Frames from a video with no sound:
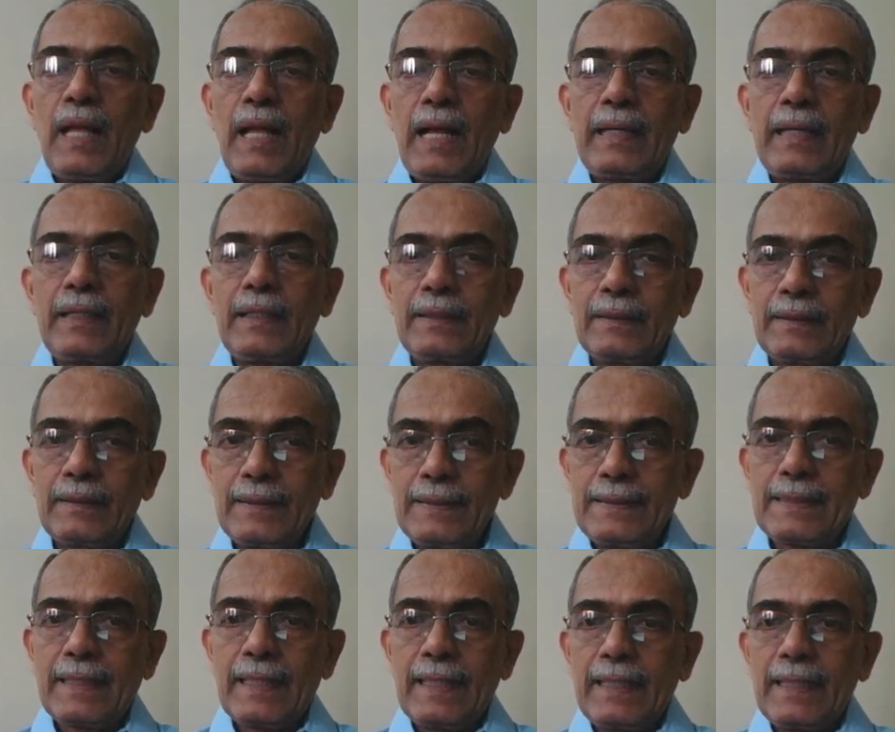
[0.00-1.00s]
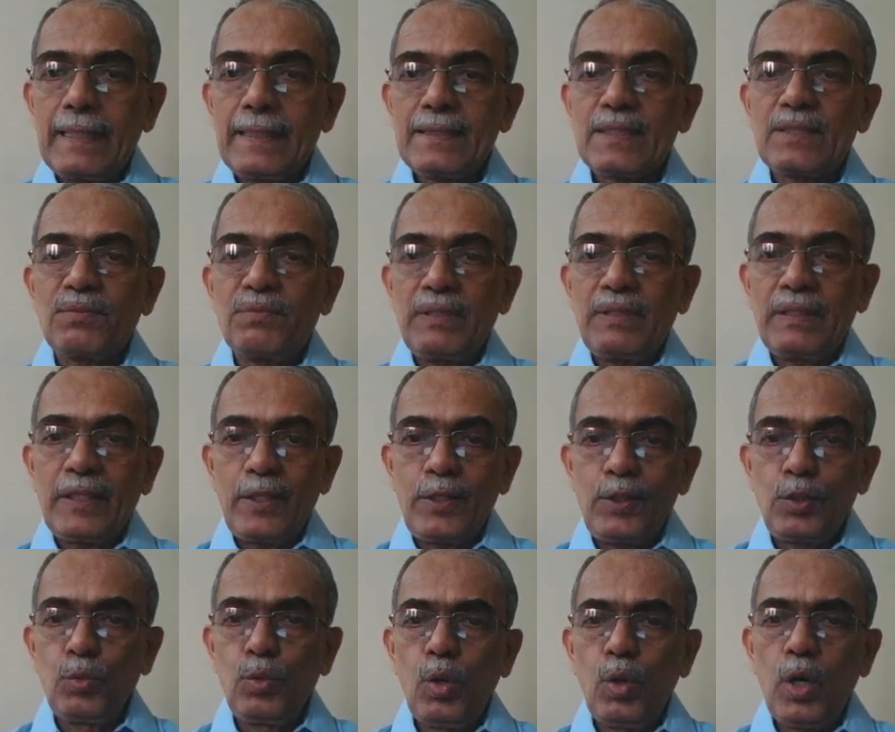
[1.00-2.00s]
And in this case, when the
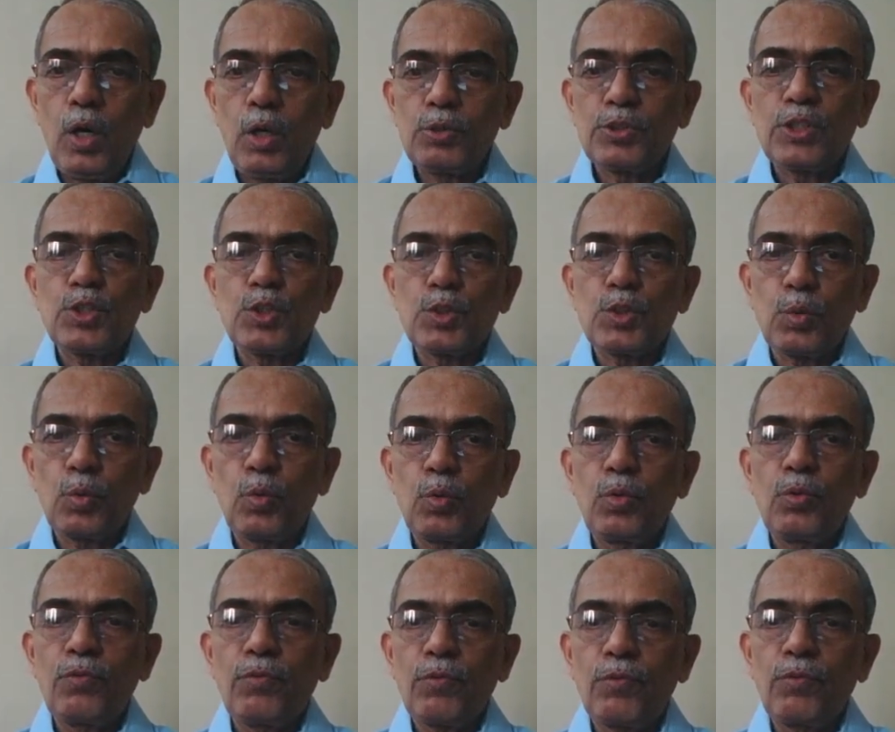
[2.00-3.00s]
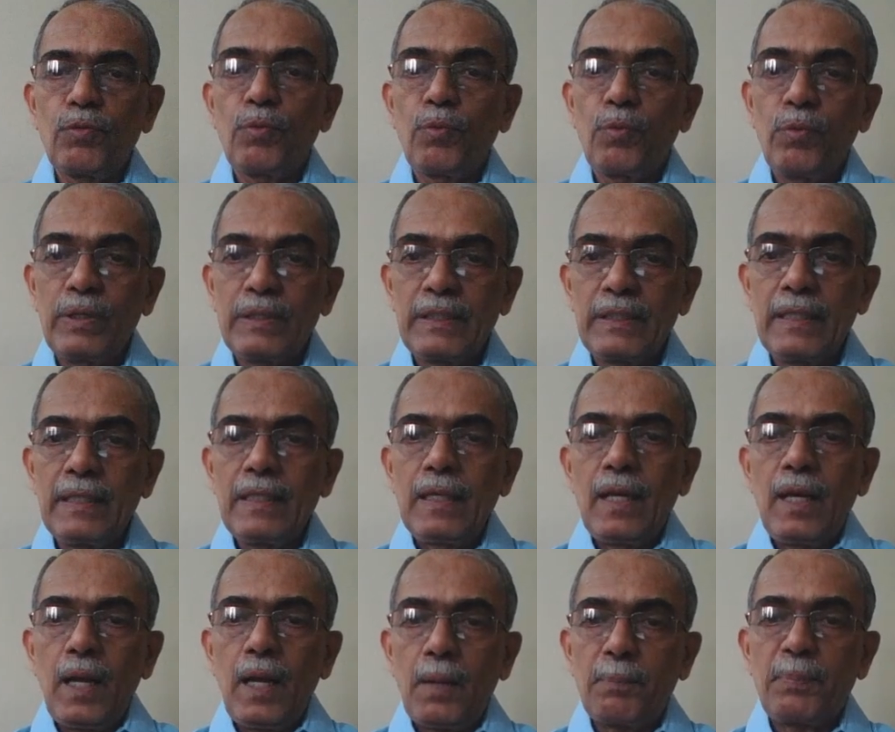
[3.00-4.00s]
new house is sold within
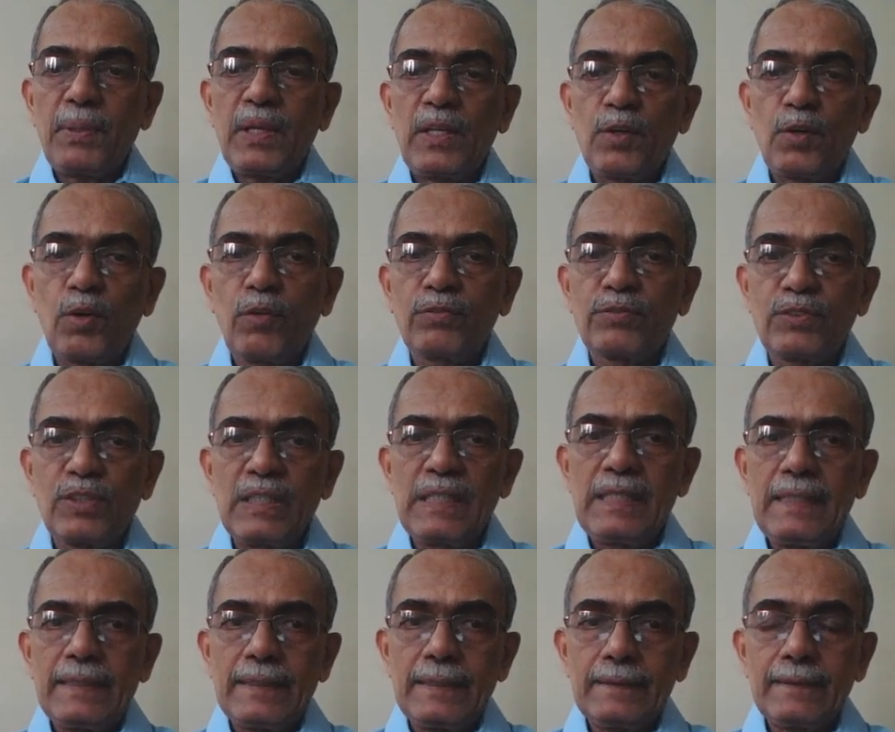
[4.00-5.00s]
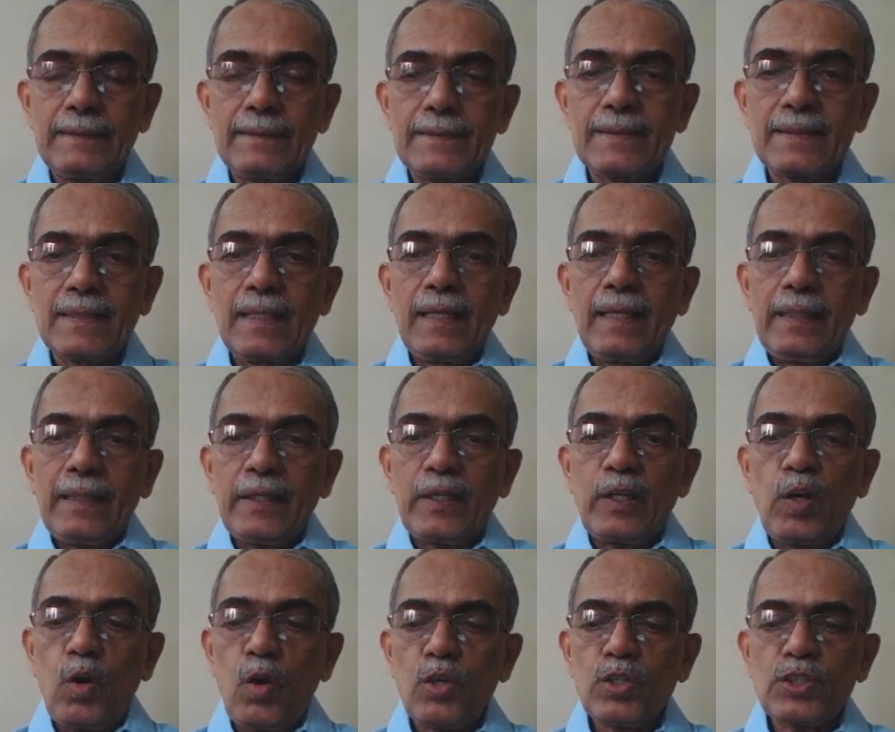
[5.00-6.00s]
a period of 3 years, the
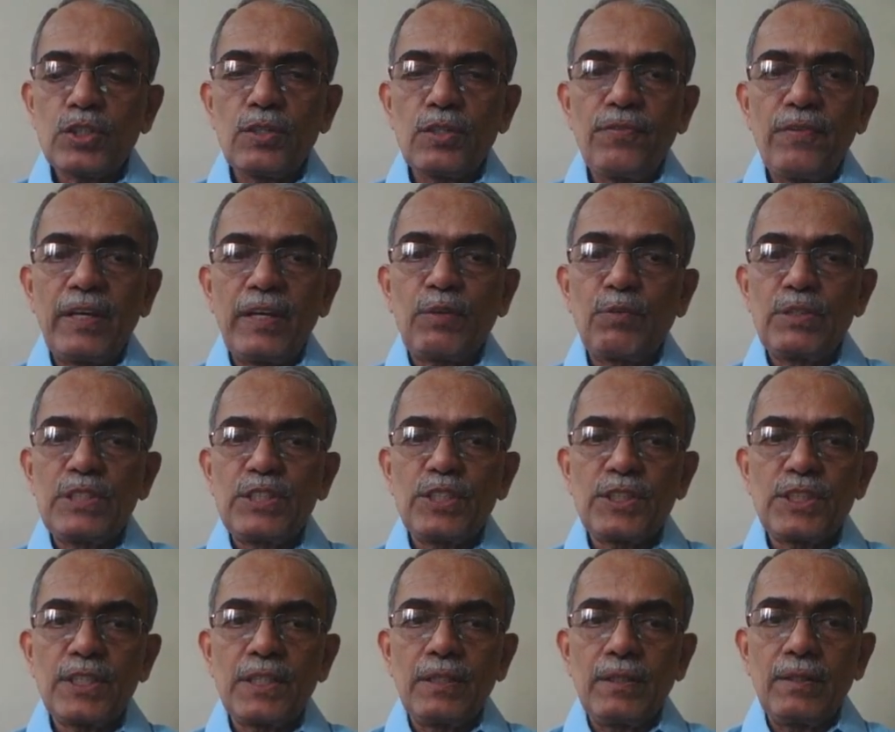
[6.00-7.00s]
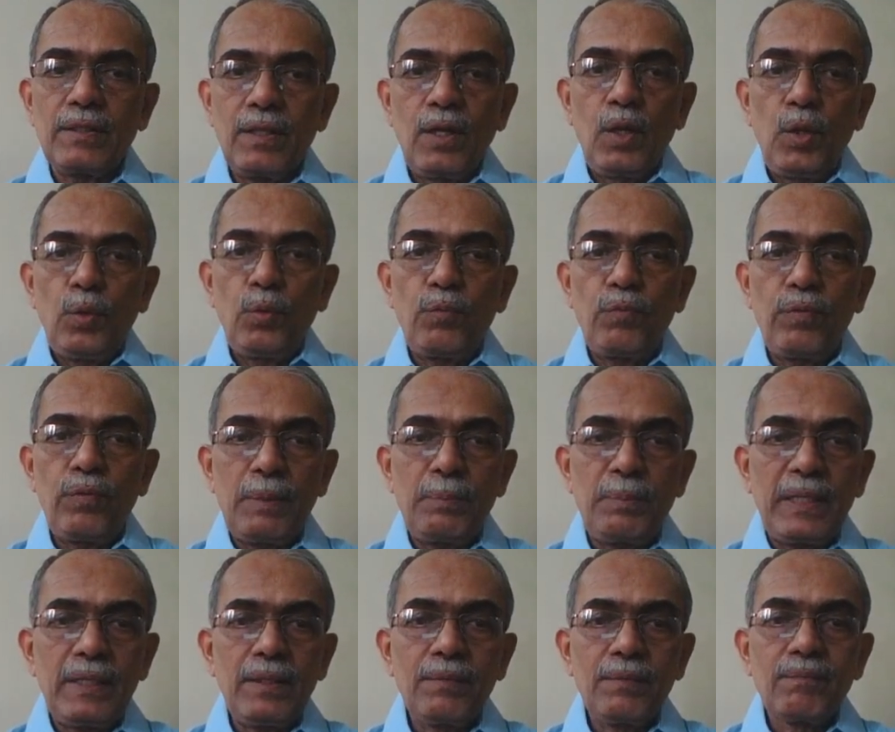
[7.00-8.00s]
cost of acquisition will
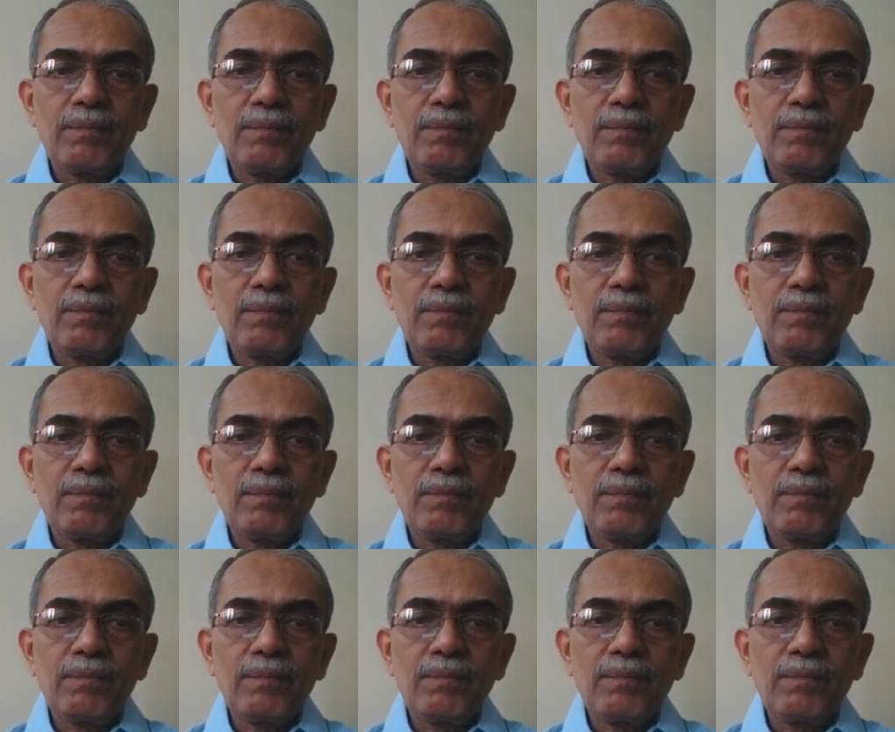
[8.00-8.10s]
be